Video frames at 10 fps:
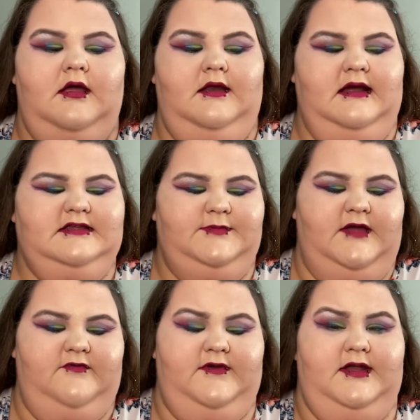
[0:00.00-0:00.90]
next time I have
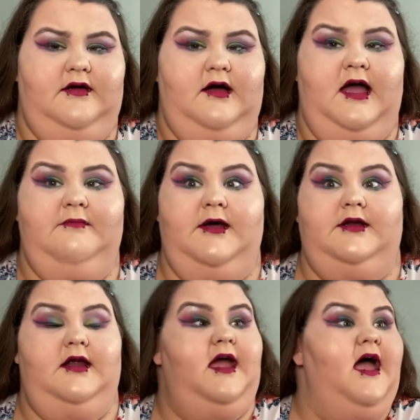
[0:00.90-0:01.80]
a video, I
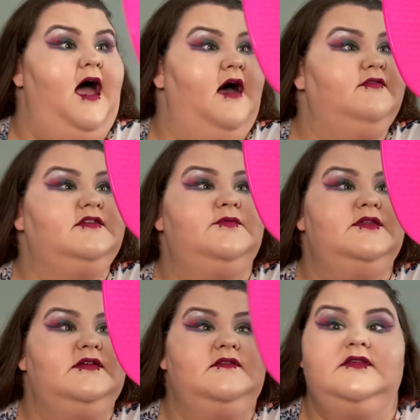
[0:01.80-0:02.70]
better have some of
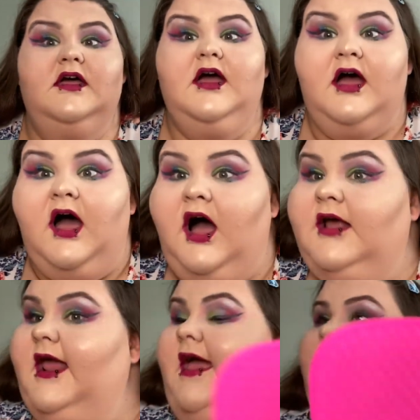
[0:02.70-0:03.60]
this on
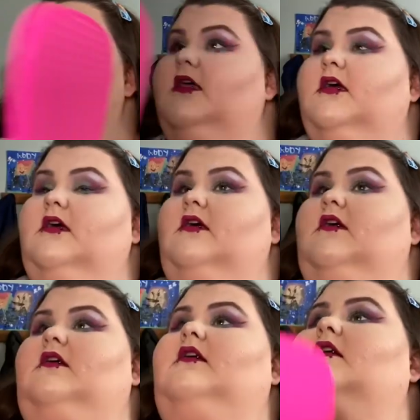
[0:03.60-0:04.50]
hand.
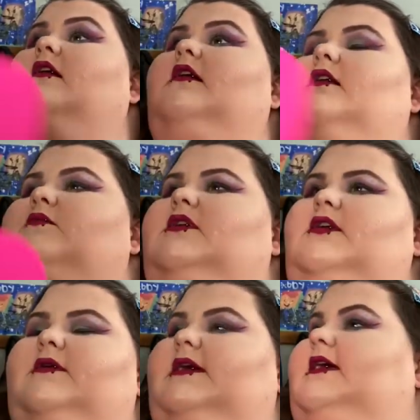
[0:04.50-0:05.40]
And we're
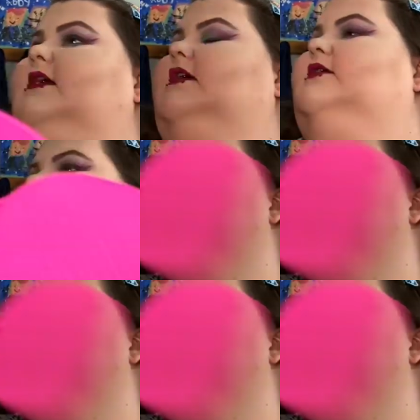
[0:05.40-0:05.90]
doing it, and we're